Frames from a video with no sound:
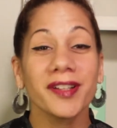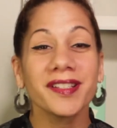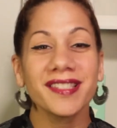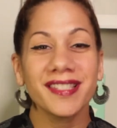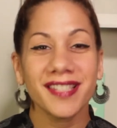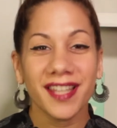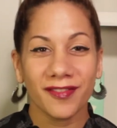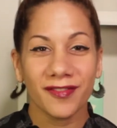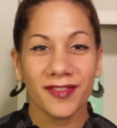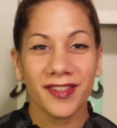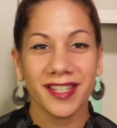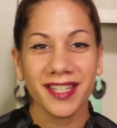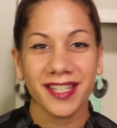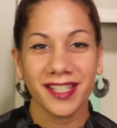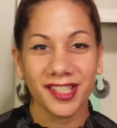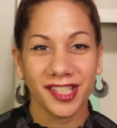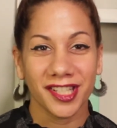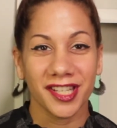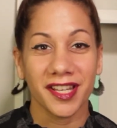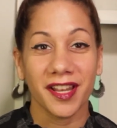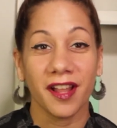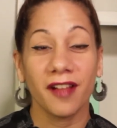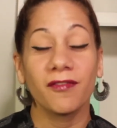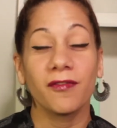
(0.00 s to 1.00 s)

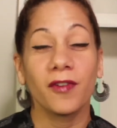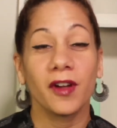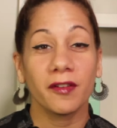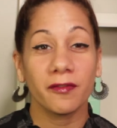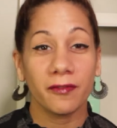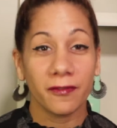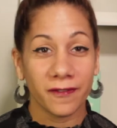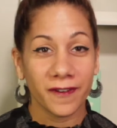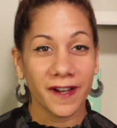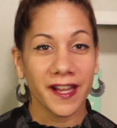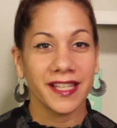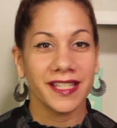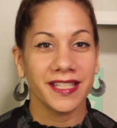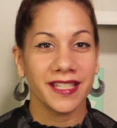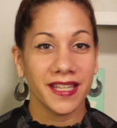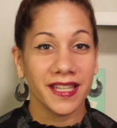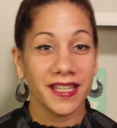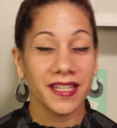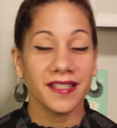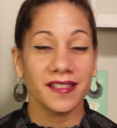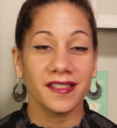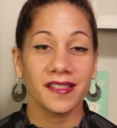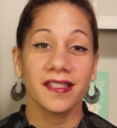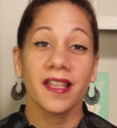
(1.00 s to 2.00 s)
definition of what friend
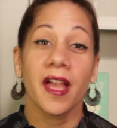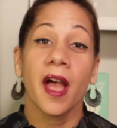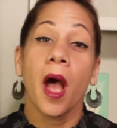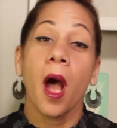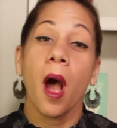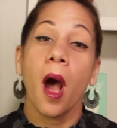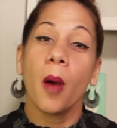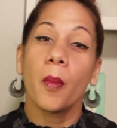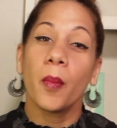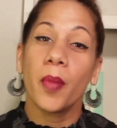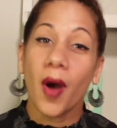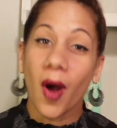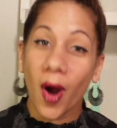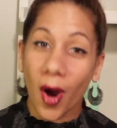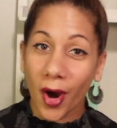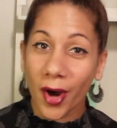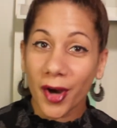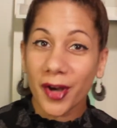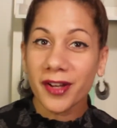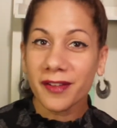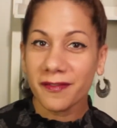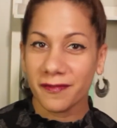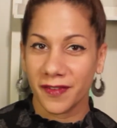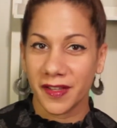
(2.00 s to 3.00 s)
is,
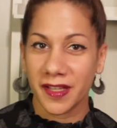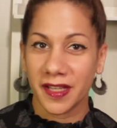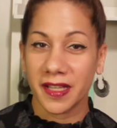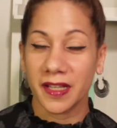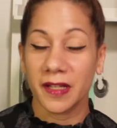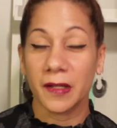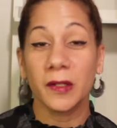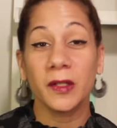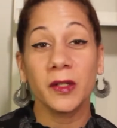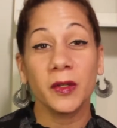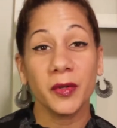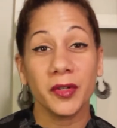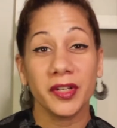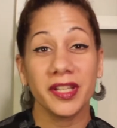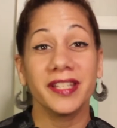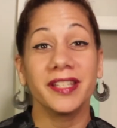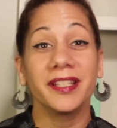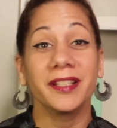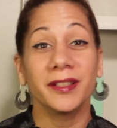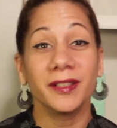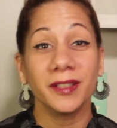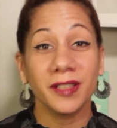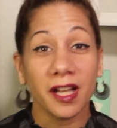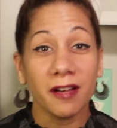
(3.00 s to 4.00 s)
part of it
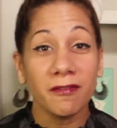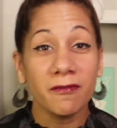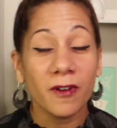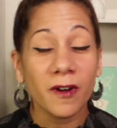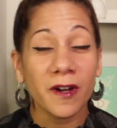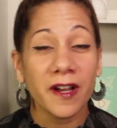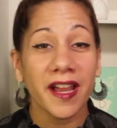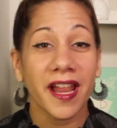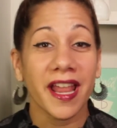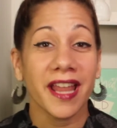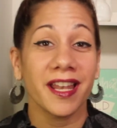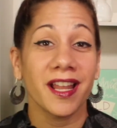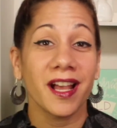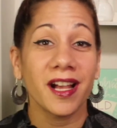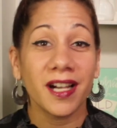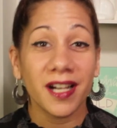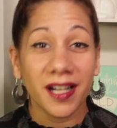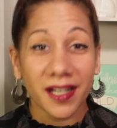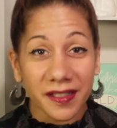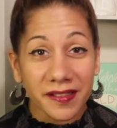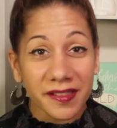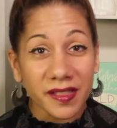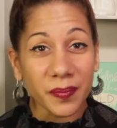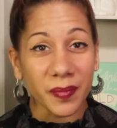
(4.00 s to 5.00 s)
included lover and
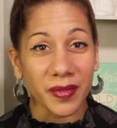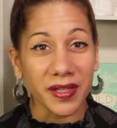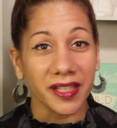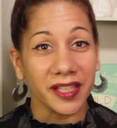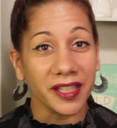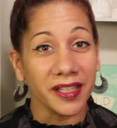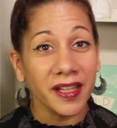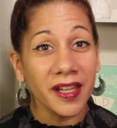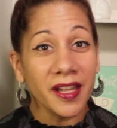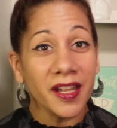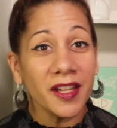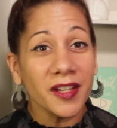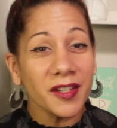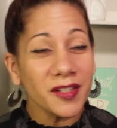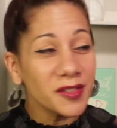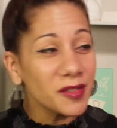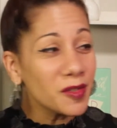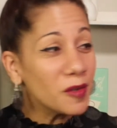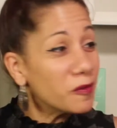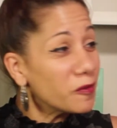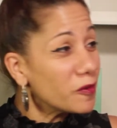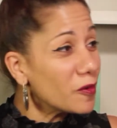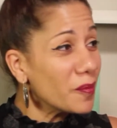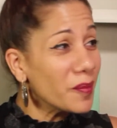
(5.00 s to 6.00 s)
husband.
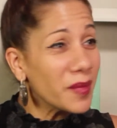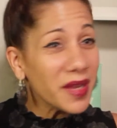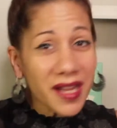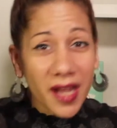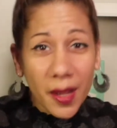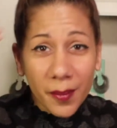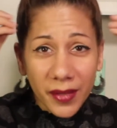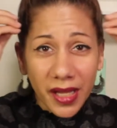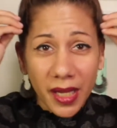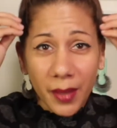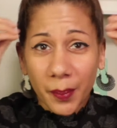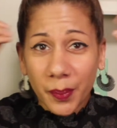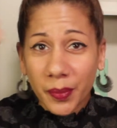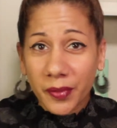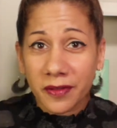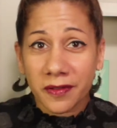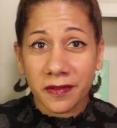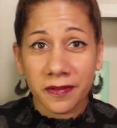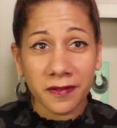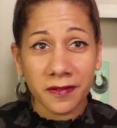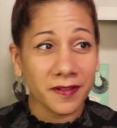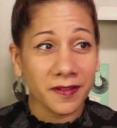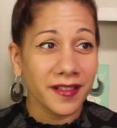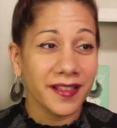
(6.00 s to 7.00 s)
So for me, I'm like,
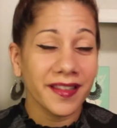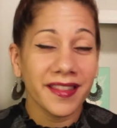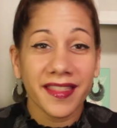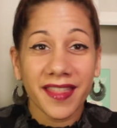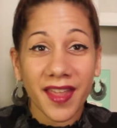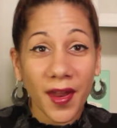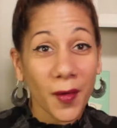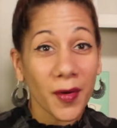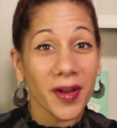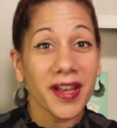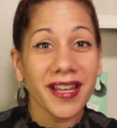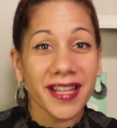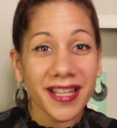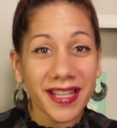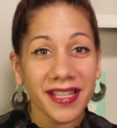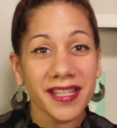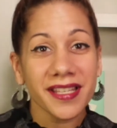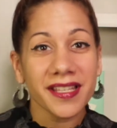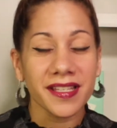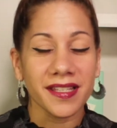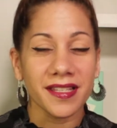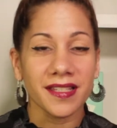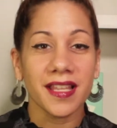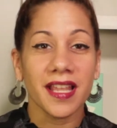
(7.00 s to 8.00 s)
there it
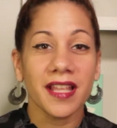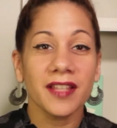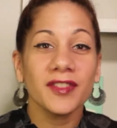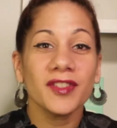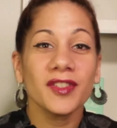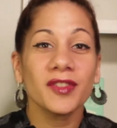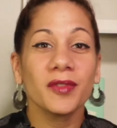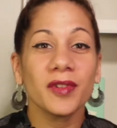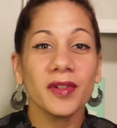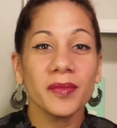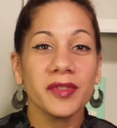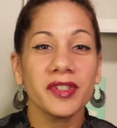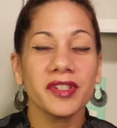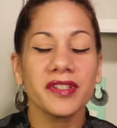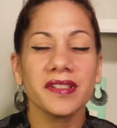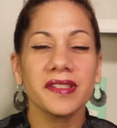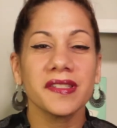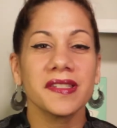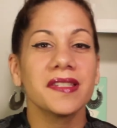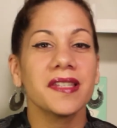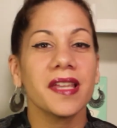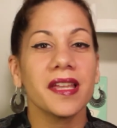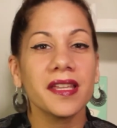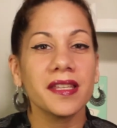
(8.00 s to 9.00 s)
is. In scripture, it
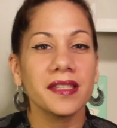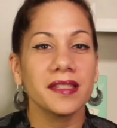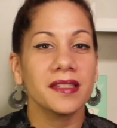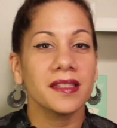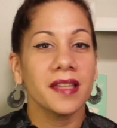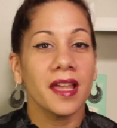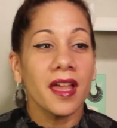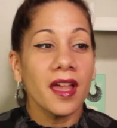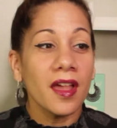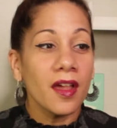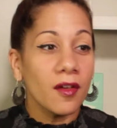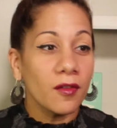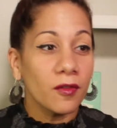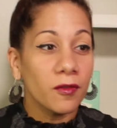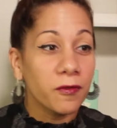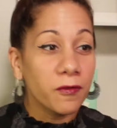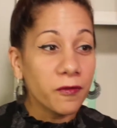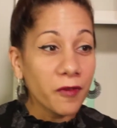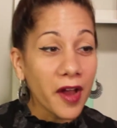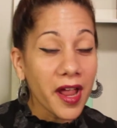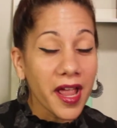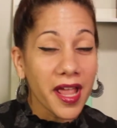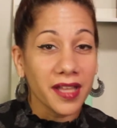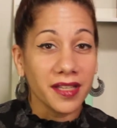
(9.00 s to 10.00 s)
says
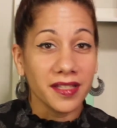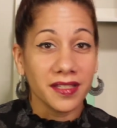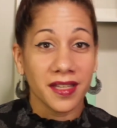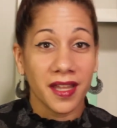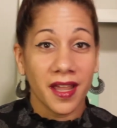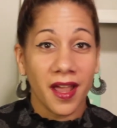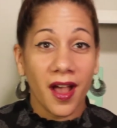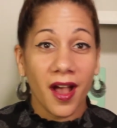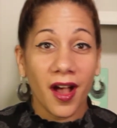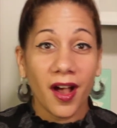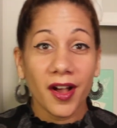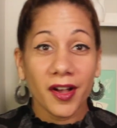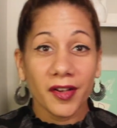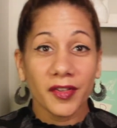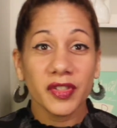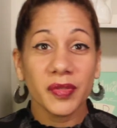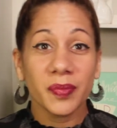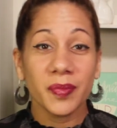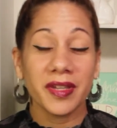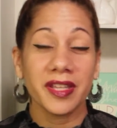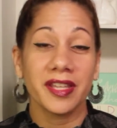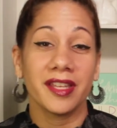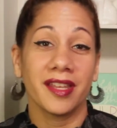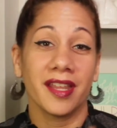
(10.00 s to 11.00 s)
friend,
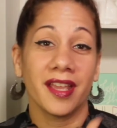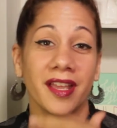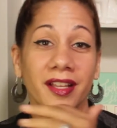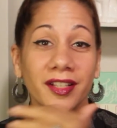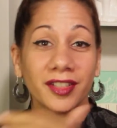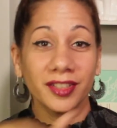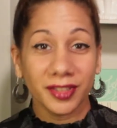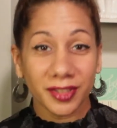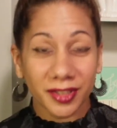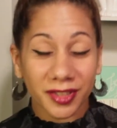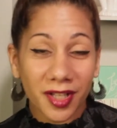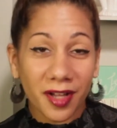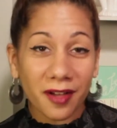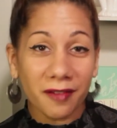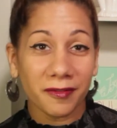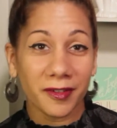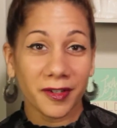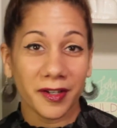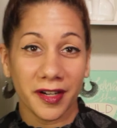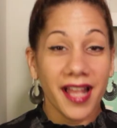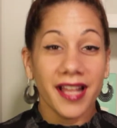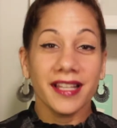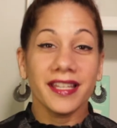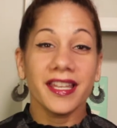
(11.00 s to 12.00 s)
husband,
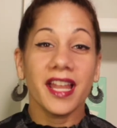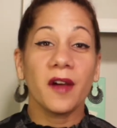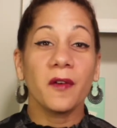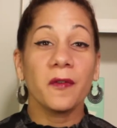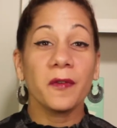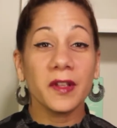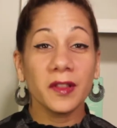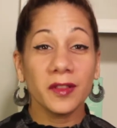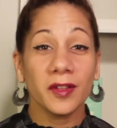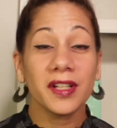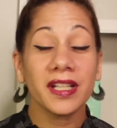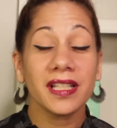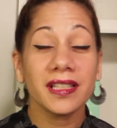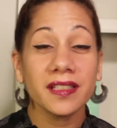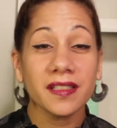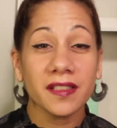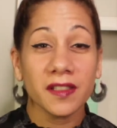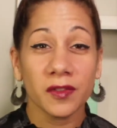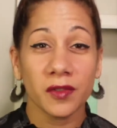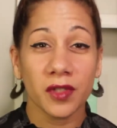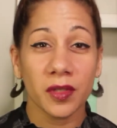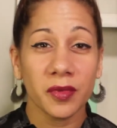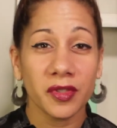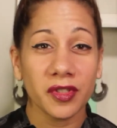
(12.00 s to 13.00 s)
lover. Now, if we look at the
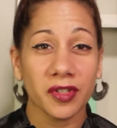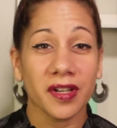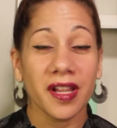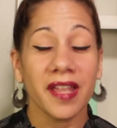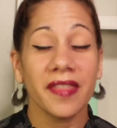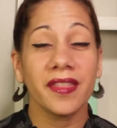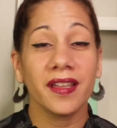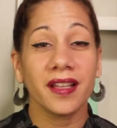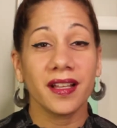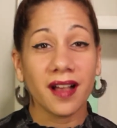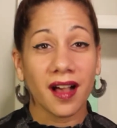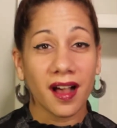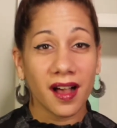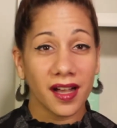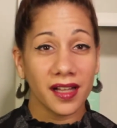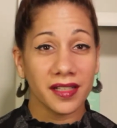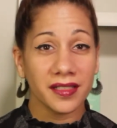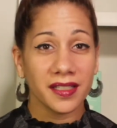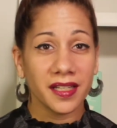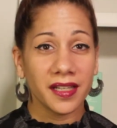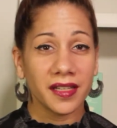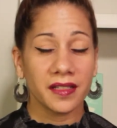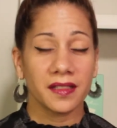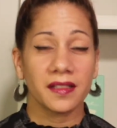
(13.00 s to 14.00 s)
scripture in the
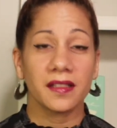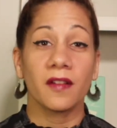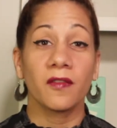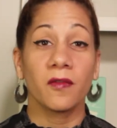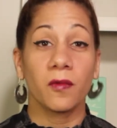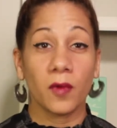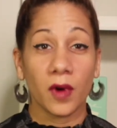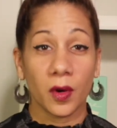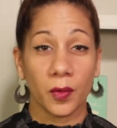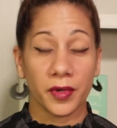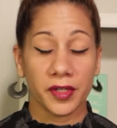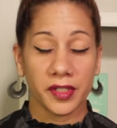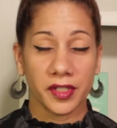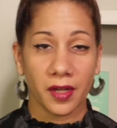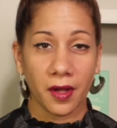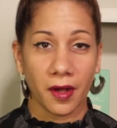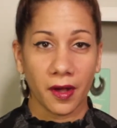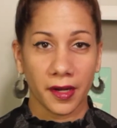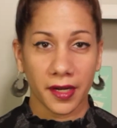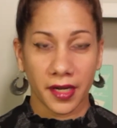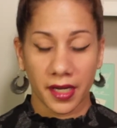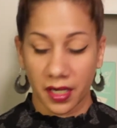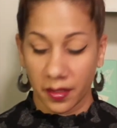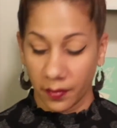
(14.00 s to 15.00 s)
context of what we're
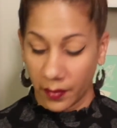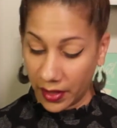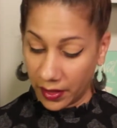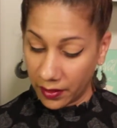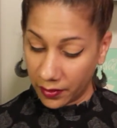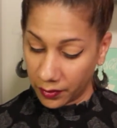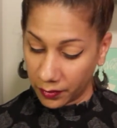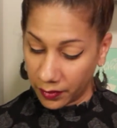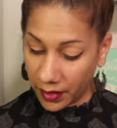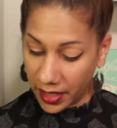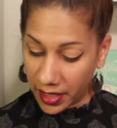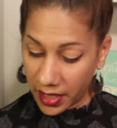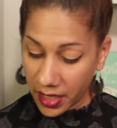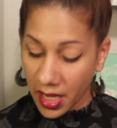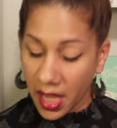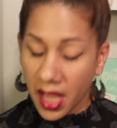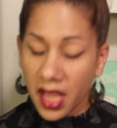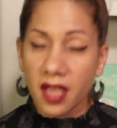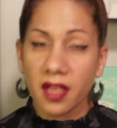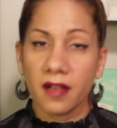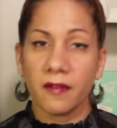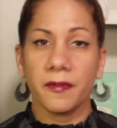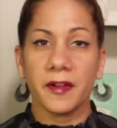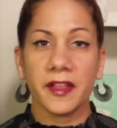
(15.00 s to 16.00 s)
talking about, right?
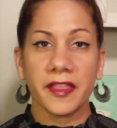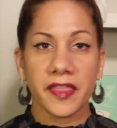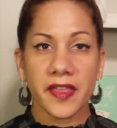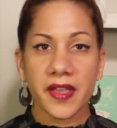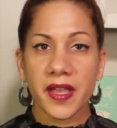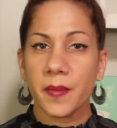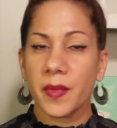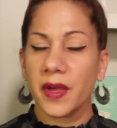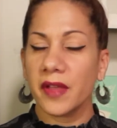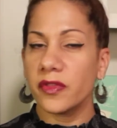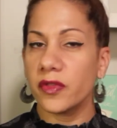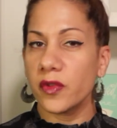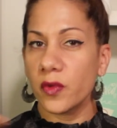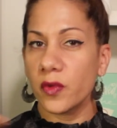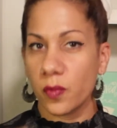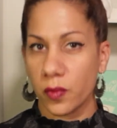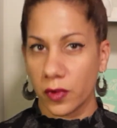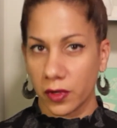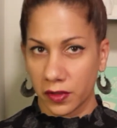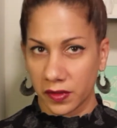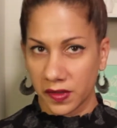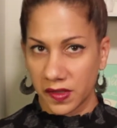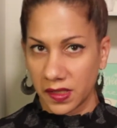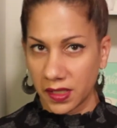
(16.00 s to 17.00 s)
If we think about the
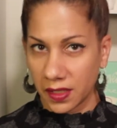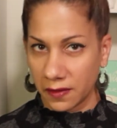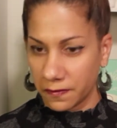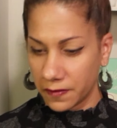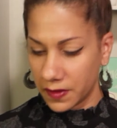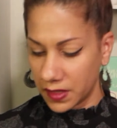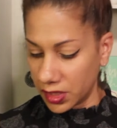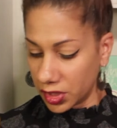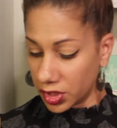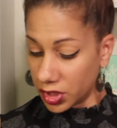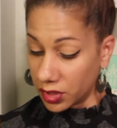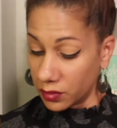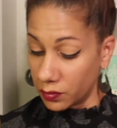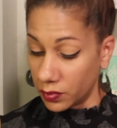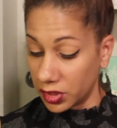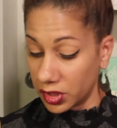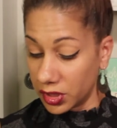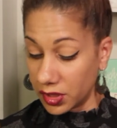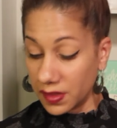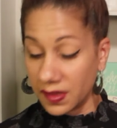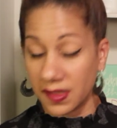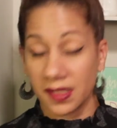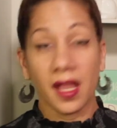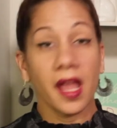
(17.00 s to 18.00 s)
world's definition, which
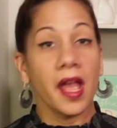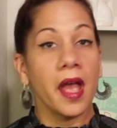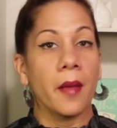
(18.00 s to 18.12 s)
is